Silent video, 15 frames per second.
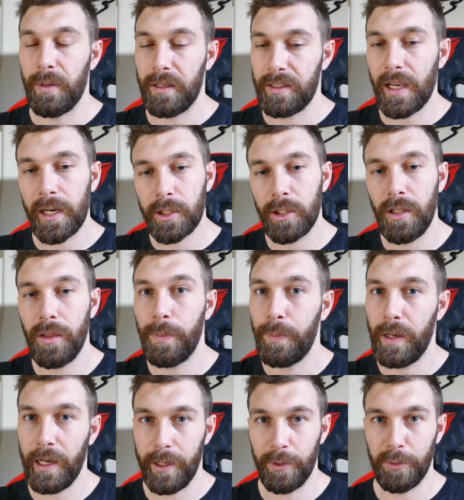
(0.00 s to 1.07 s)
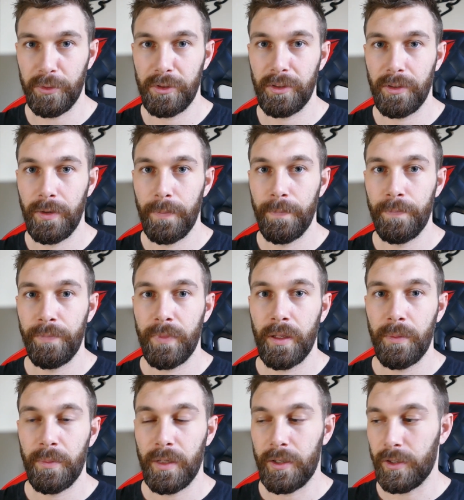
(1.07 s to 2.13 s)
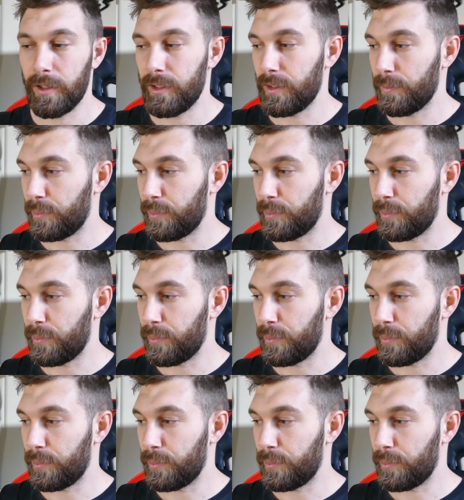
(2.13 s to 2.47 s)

But it's actually the pedals, because